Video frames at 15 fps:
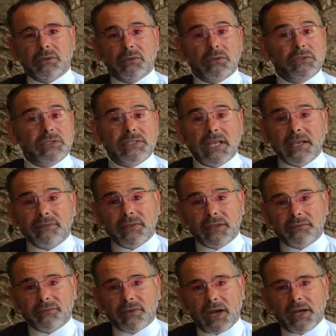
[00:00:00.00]
Or to save the
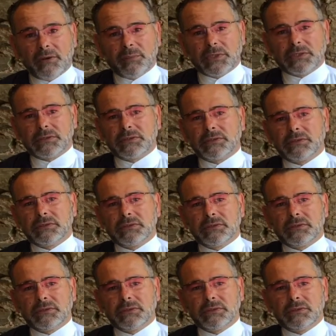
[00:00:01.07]
environment?
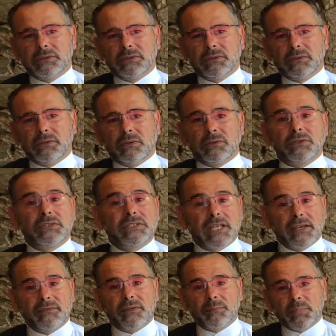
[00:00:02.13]
Or to
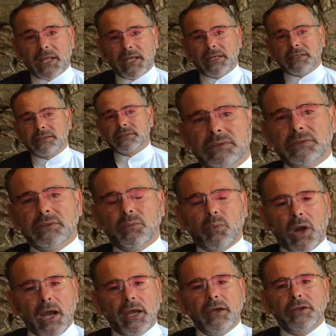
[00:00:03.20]
save the planet?
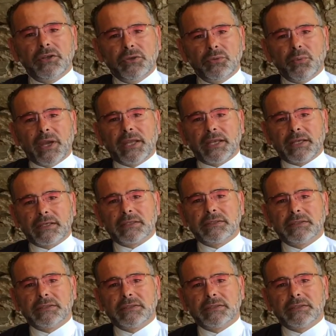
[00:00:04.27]
Why are you waiting?